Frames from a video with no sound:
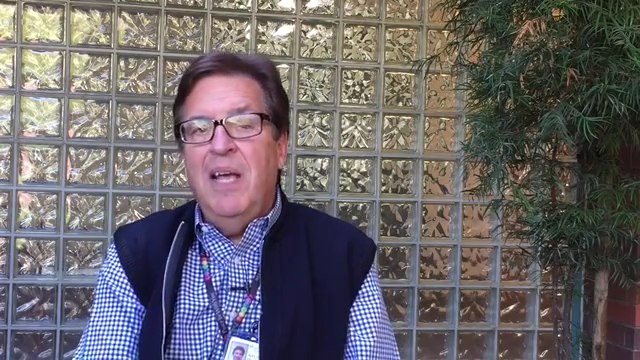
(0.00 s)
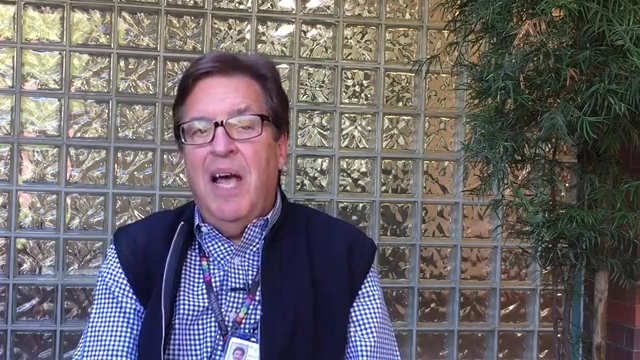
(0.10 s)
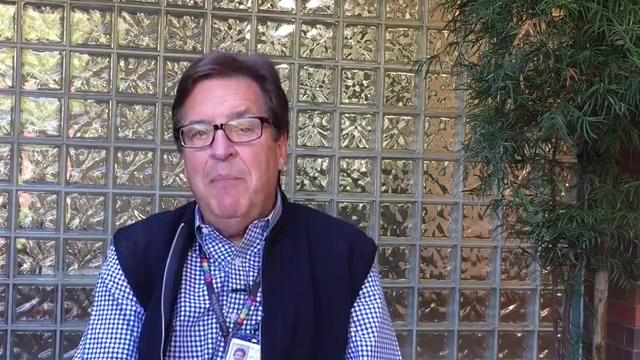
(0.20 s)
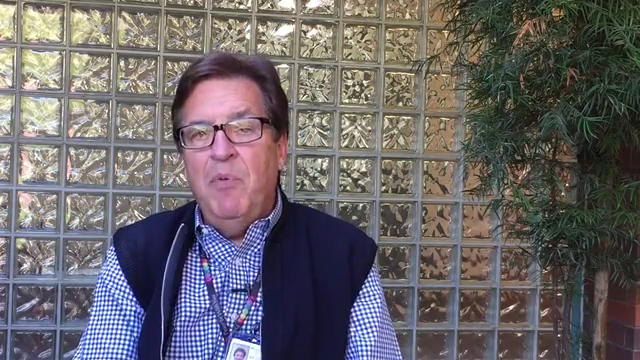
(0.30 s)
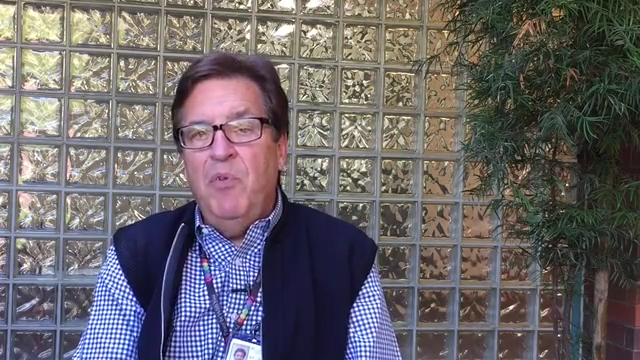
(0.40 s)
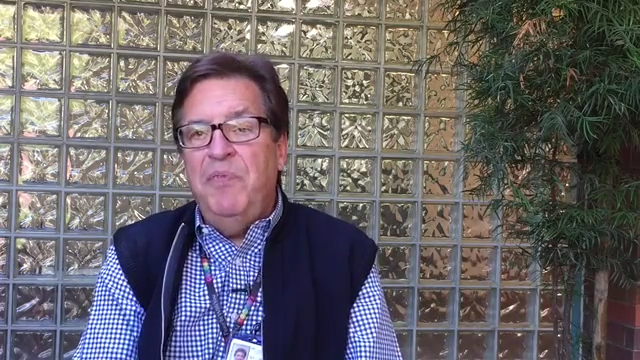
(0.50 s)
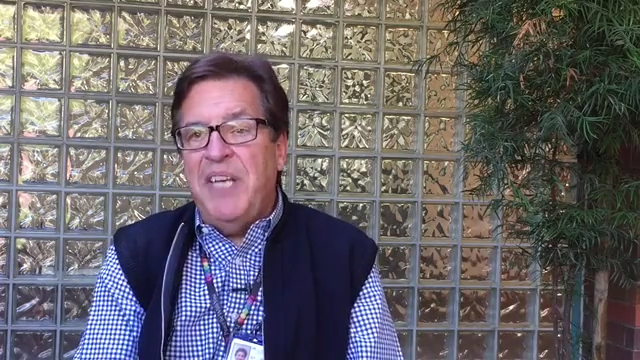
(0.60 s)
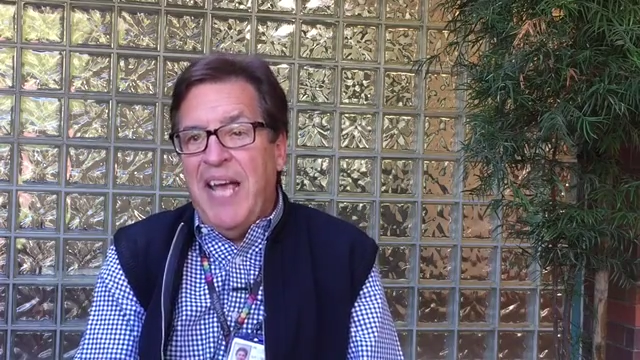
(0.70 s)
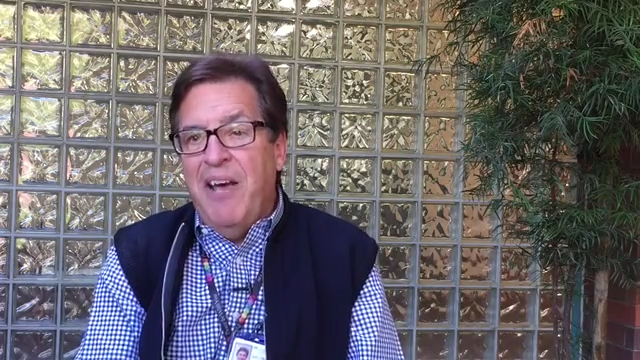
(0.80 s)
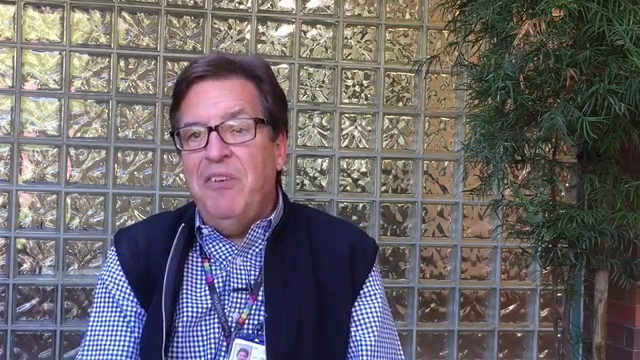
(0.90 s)
I moved
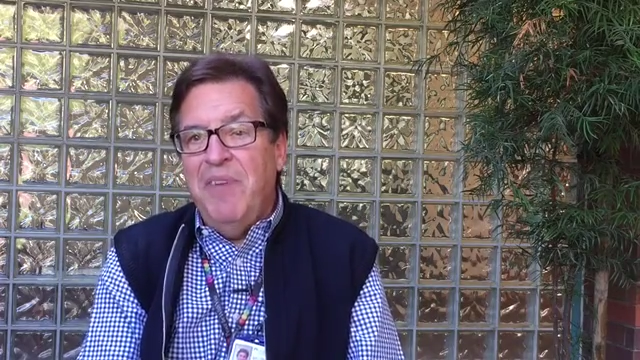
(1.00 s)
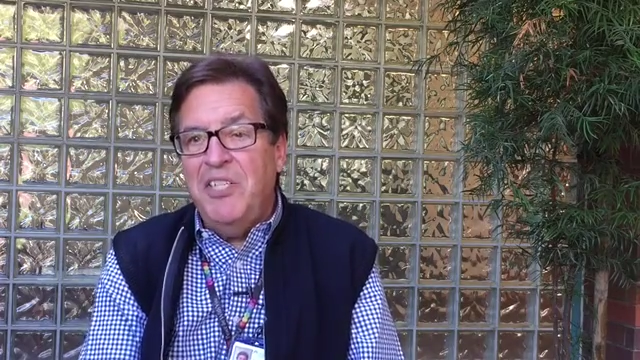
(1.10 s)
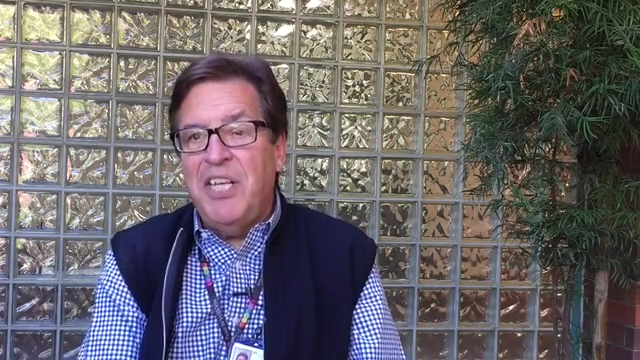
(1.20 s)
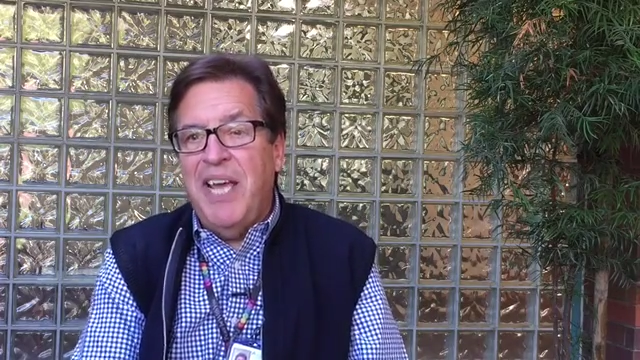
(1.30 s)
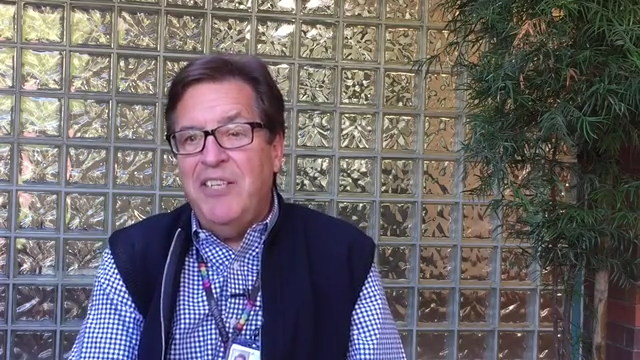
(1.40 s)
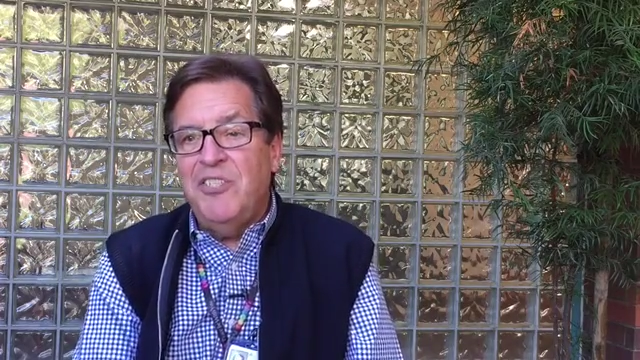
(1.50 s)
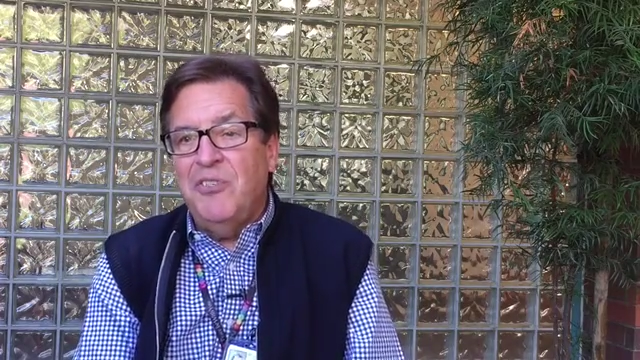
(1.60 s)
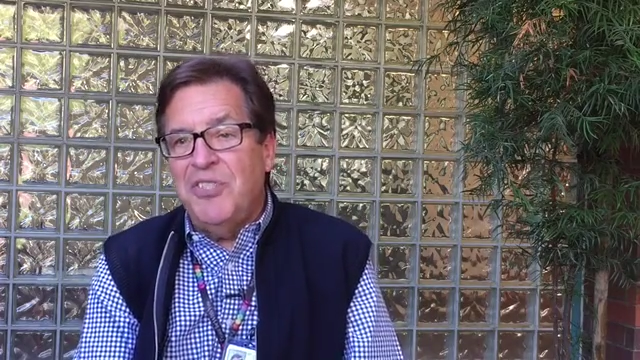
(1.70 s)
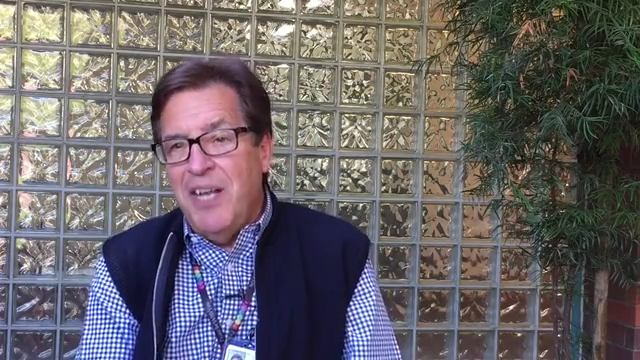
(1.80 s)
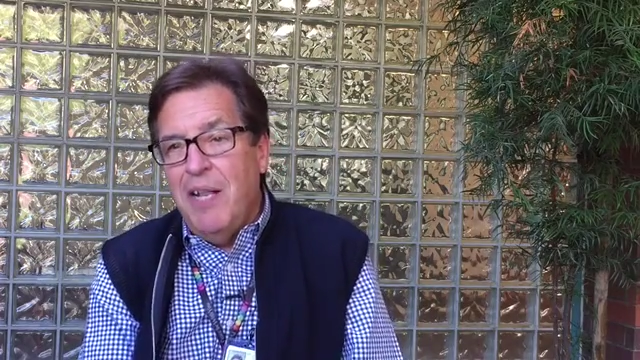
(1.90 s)
out of
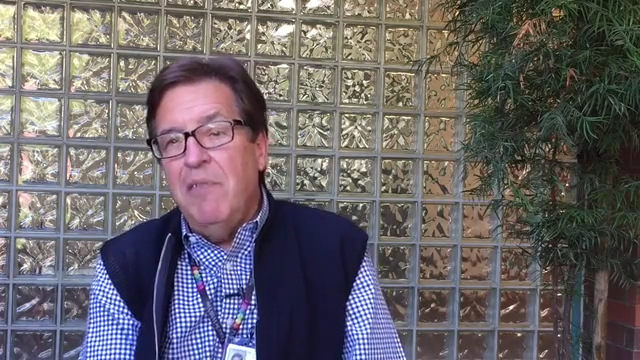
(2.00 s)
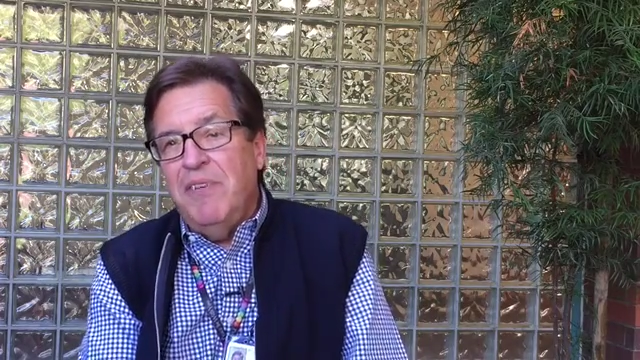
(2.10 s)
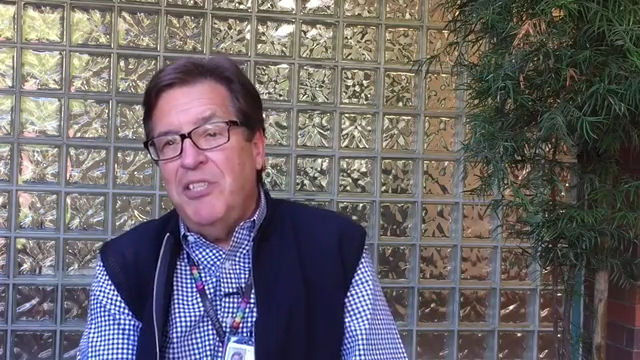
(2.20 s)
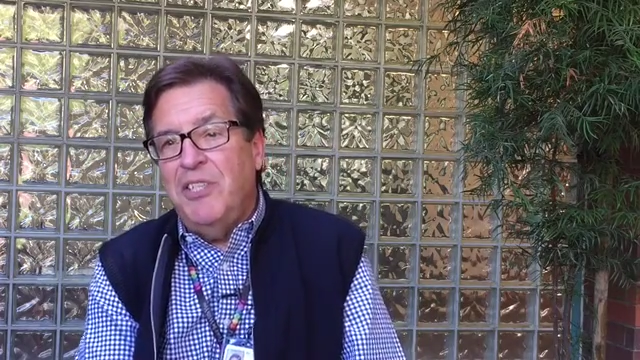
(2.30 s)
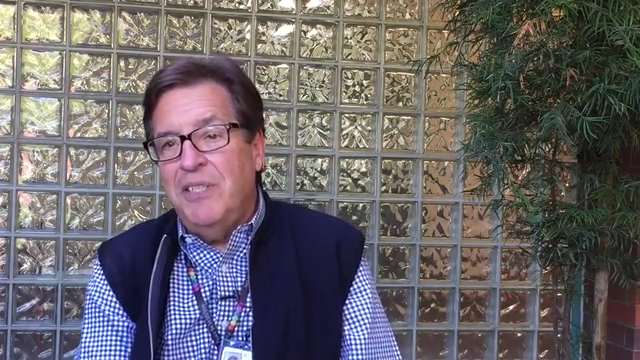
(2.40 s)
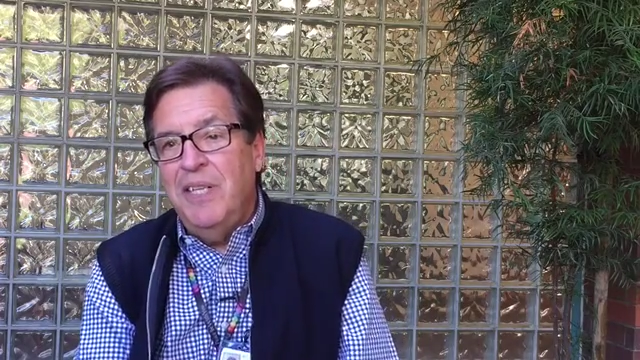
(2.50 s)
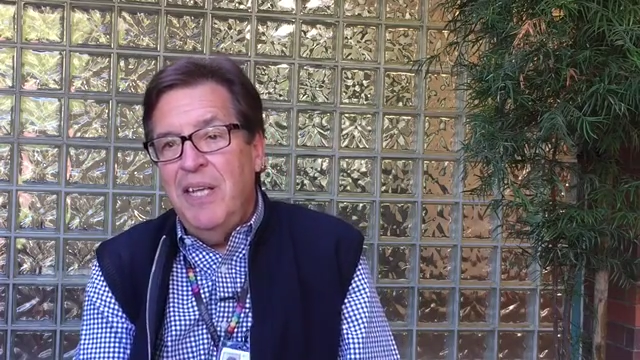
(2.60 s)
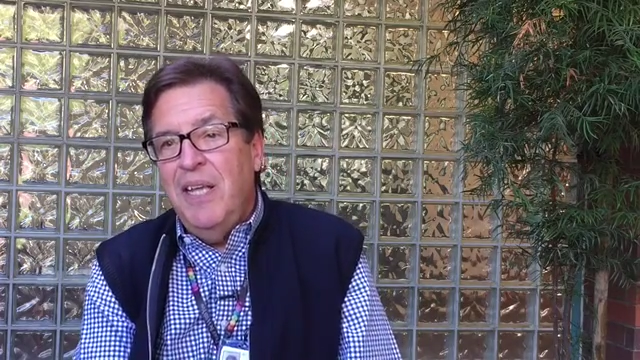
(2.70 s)
educational television